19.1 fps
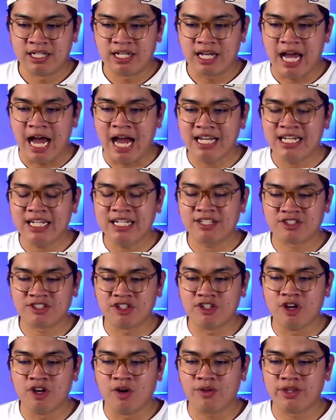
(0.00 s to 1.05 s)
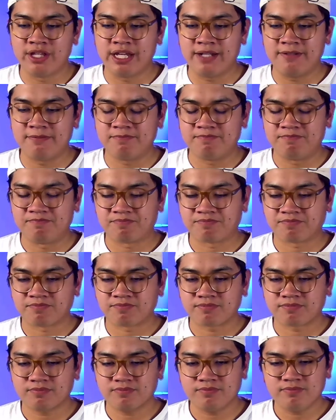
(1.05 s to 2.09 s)
I needed to know that
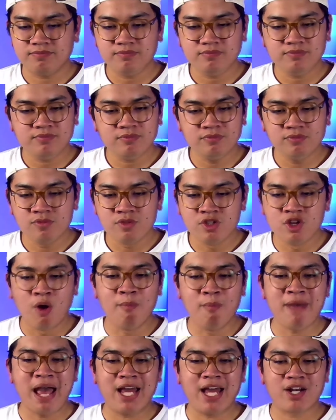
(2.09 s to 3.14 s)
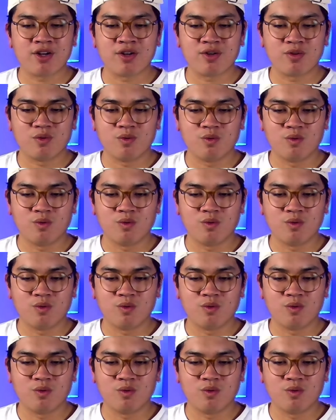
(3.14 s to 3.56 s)
no matter